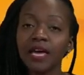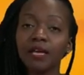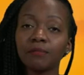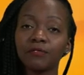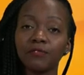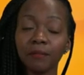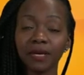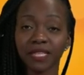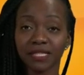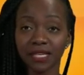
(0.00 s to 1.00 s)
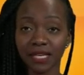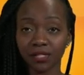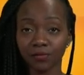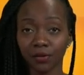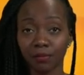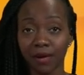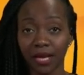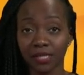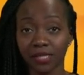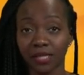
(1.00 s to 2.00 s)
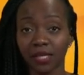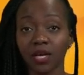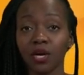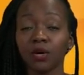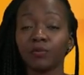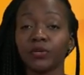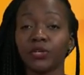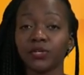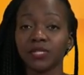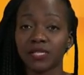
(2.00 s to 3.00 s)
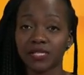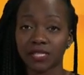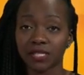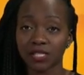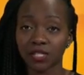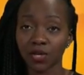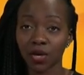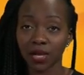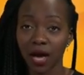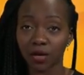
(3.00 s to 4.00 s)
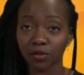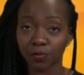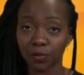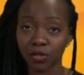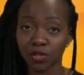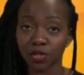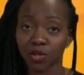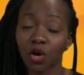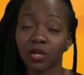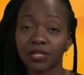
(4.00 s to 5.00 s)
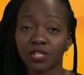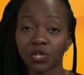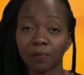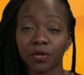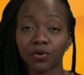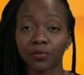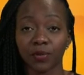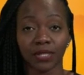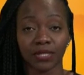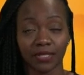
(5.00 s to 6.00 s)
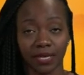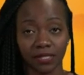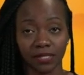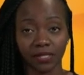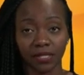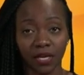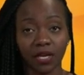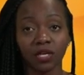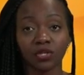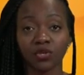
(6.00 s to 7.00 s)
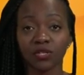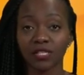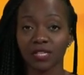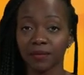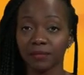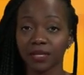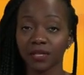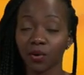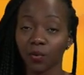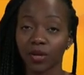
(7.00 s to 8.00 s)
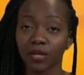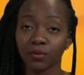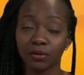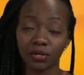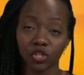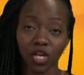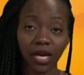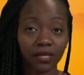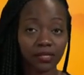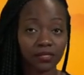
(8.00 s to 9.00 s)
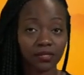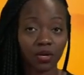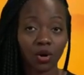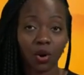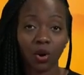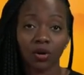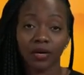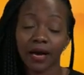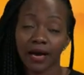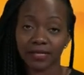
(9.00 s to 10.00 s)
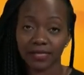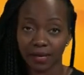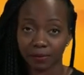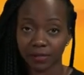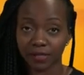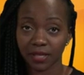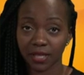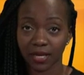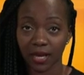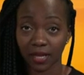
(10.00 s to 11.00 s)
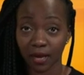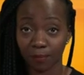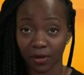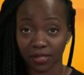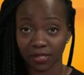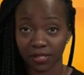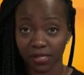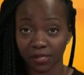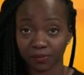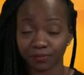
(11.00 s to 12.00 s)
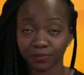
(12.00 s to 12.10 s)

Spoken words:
In performing the test for normality, we use the statistical output called the Shapiro-Wilk test to determine whether we reject or accept the null hypothesis.